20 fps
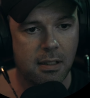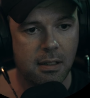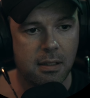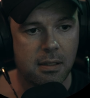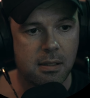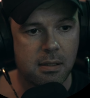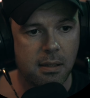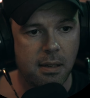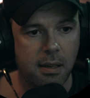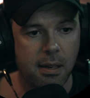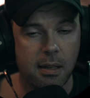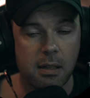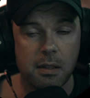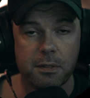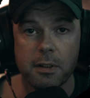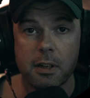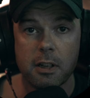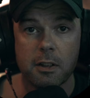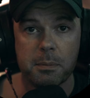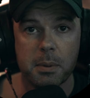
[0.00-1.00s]
It's
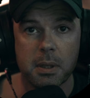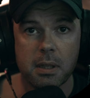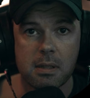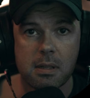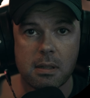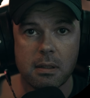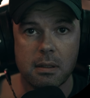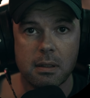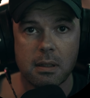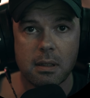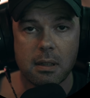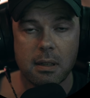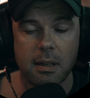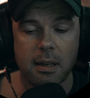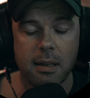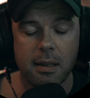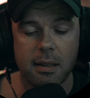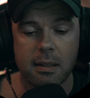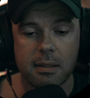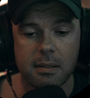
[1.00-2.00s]
85 minutes long
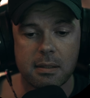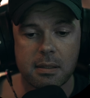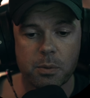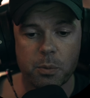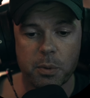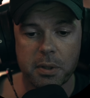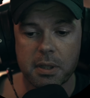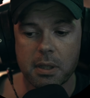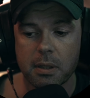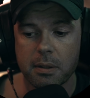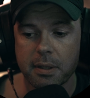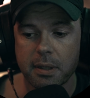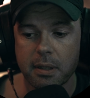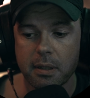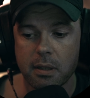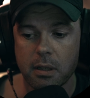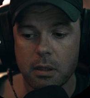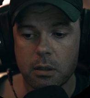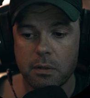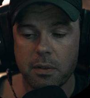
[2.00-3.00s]
and we're
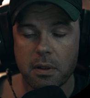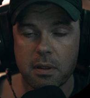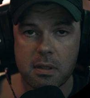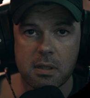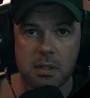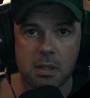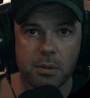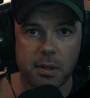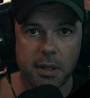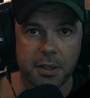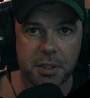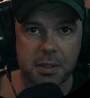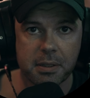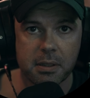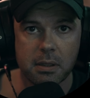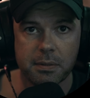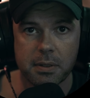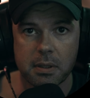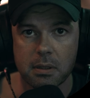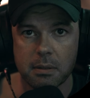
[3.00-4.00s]
going over the structure
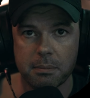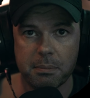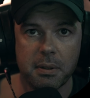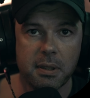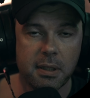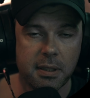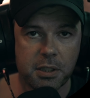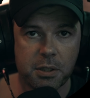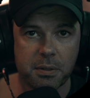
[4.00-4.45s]
of a complete